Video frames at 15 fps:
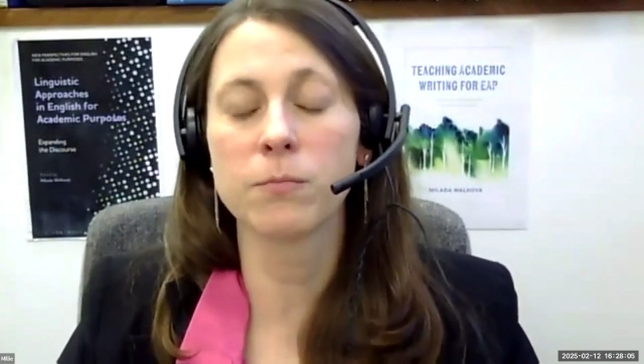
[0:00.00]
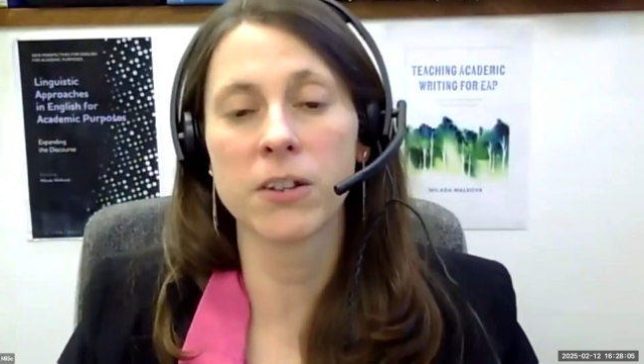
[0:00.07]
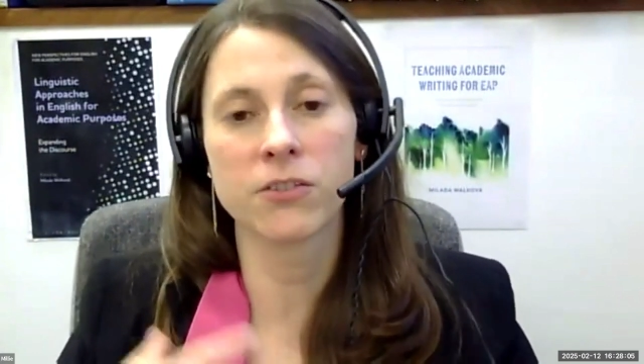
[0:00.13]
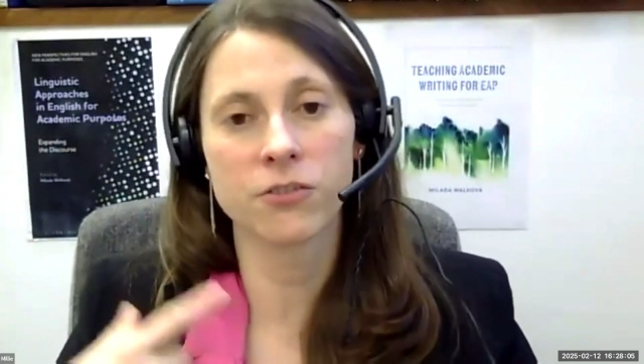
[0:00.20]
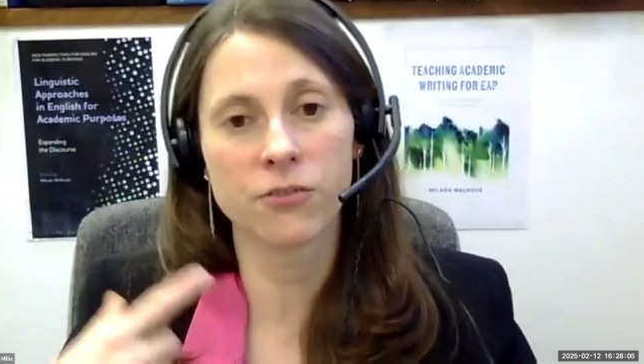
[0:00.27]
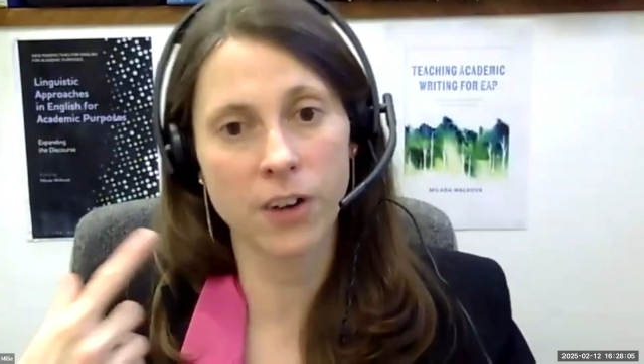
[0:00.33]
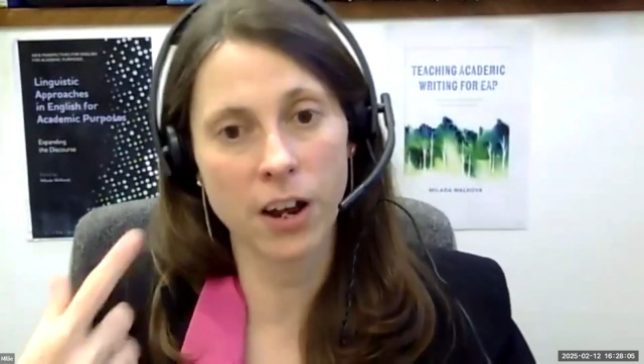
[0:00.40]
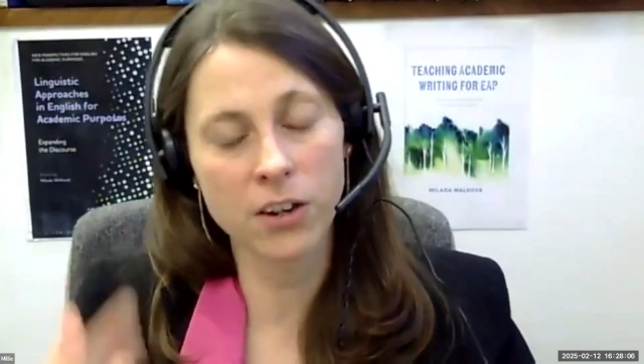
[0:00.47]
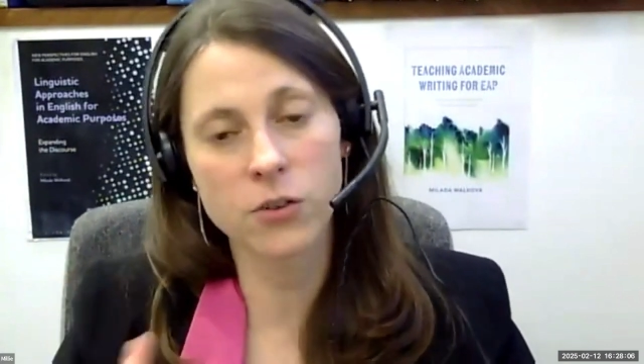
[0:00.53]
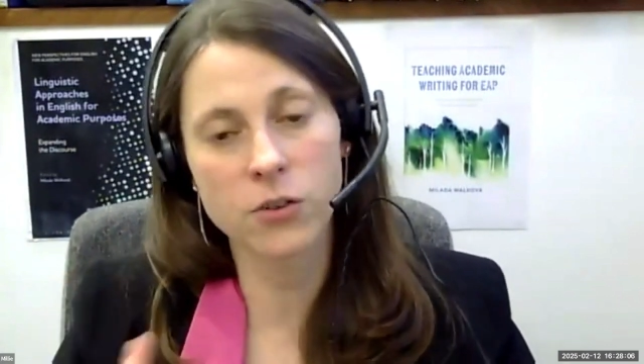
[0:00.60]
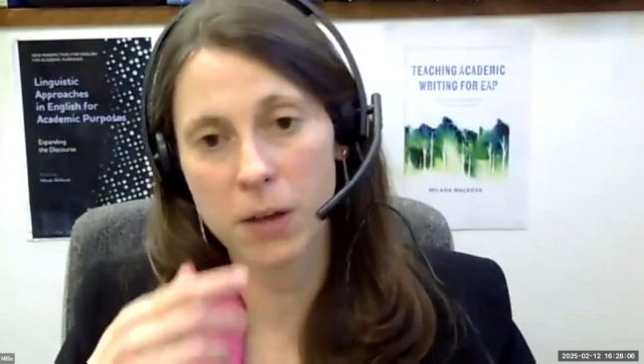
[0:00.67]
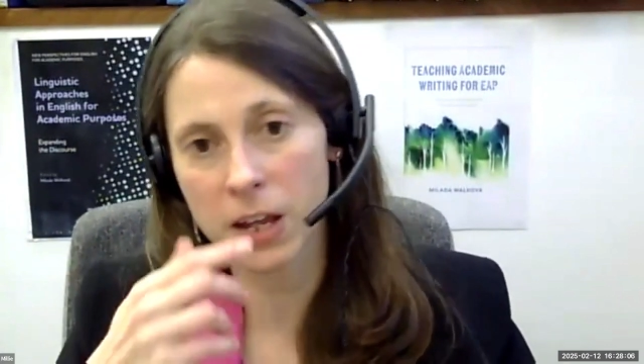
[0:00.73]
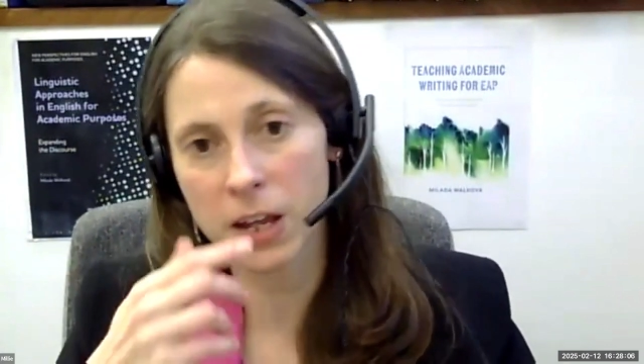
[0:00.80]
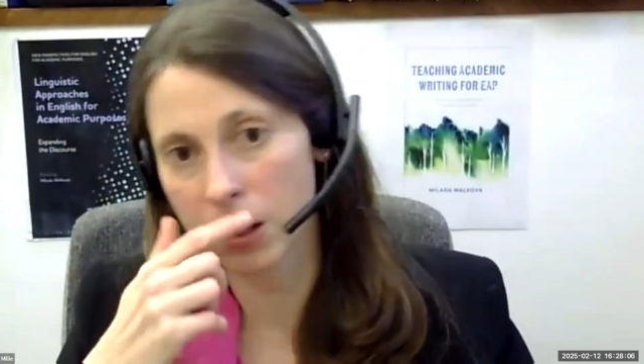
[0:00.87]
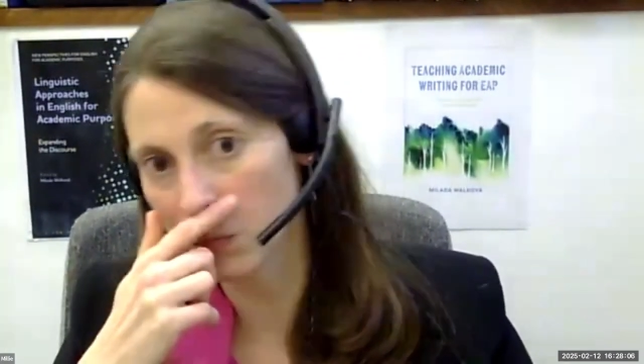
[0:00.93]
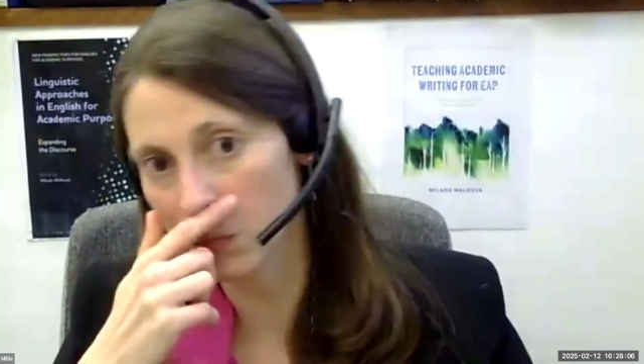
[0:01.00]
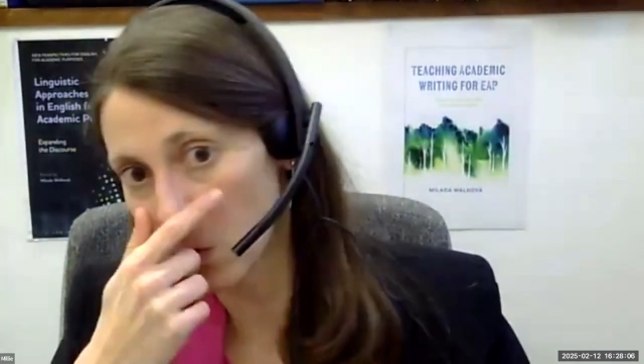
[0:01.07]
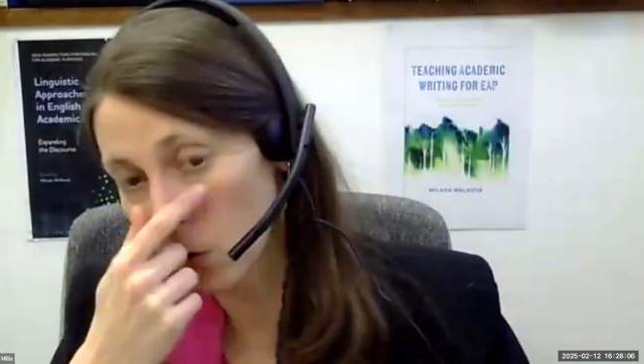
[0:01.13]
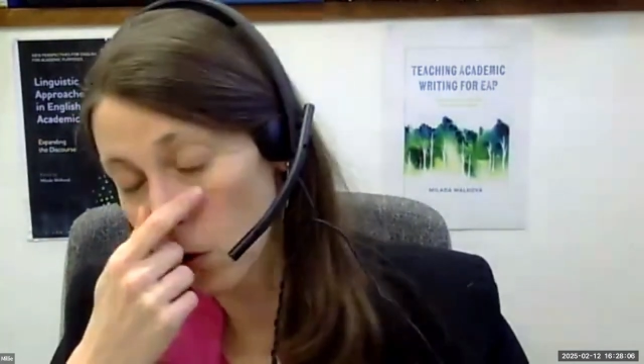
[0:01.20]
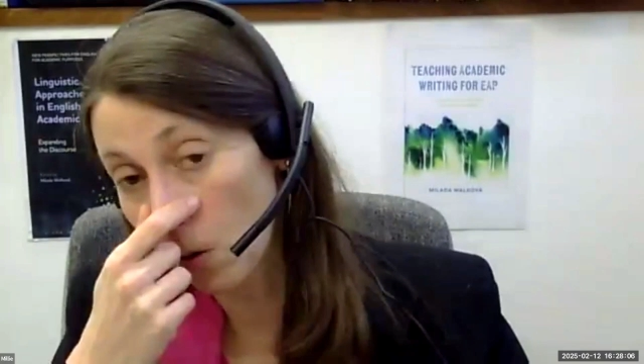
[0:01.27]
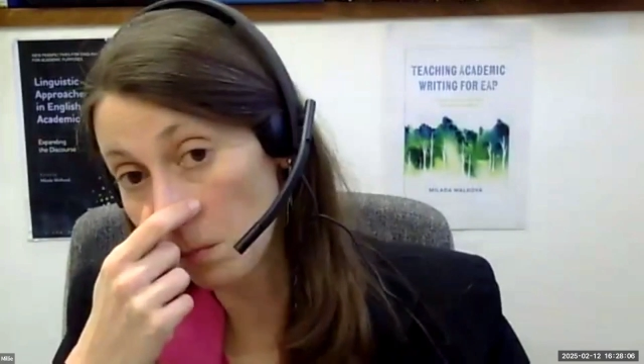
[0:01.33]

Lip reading: but try to make it more